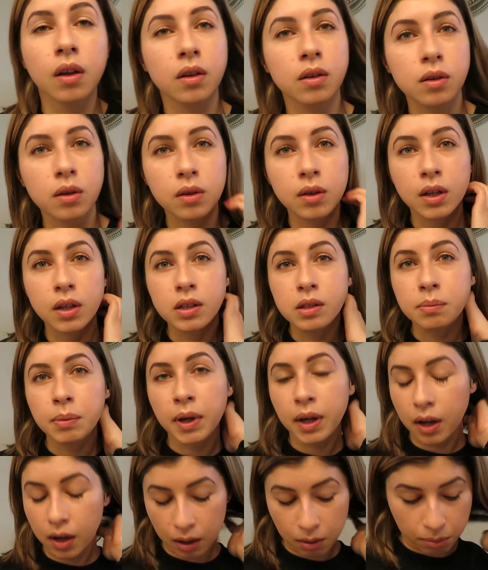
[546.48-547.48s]
So that's
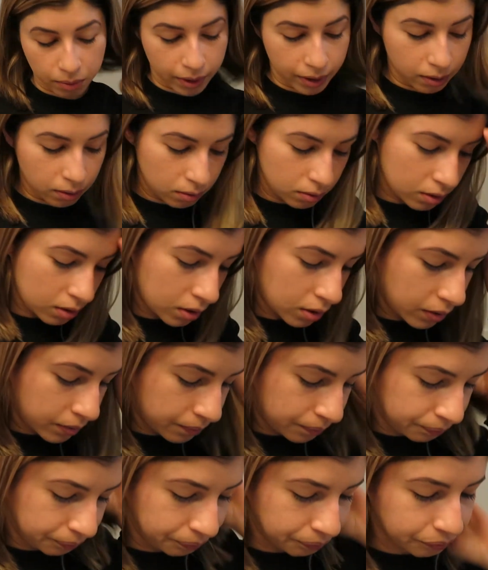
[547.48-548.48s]
my
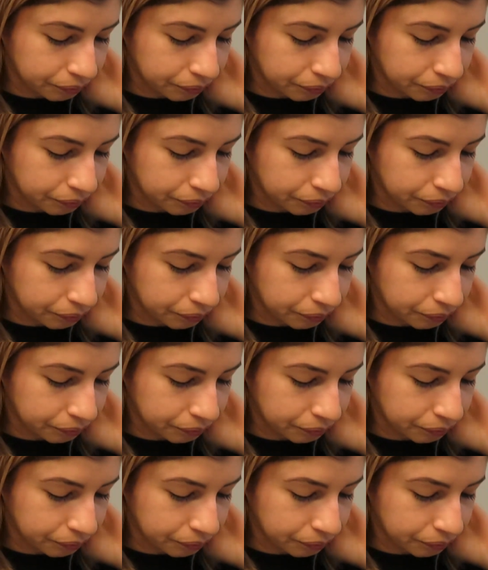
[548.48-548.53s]
eyebrows,